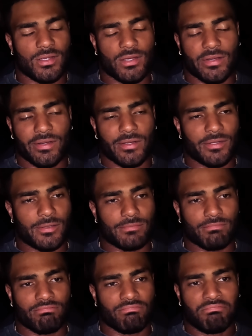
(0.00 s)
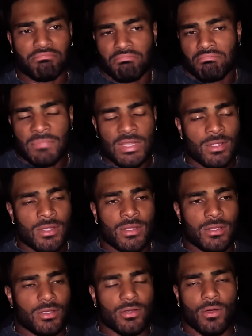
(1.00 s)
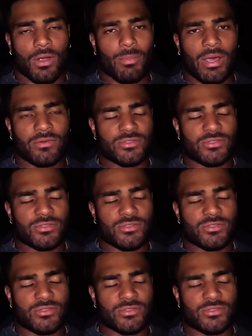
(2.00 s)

Our mind